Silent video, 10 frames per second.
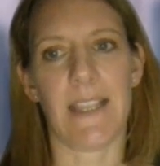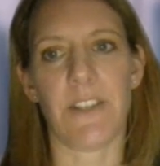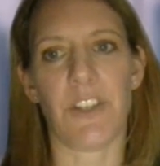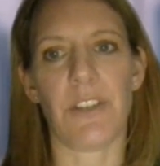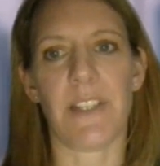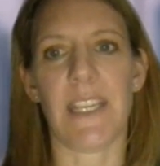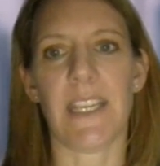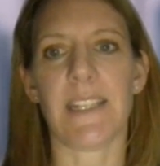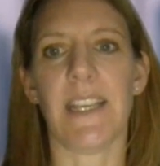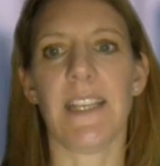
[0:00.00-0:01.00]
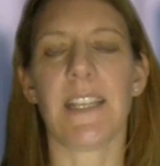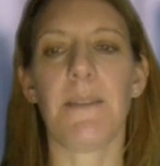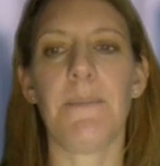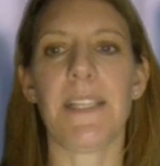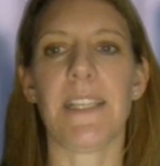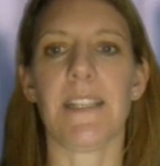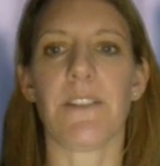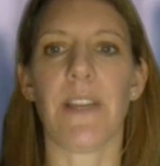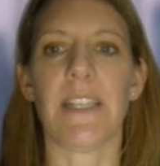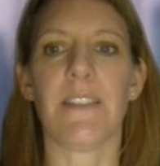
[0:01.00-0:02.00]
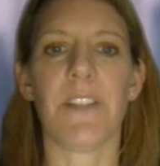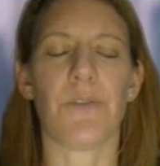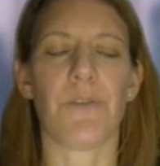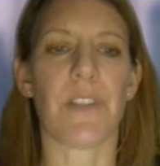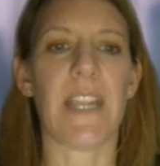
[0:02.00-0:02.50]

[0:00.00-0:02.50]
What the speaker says: their duties to committees or individuals,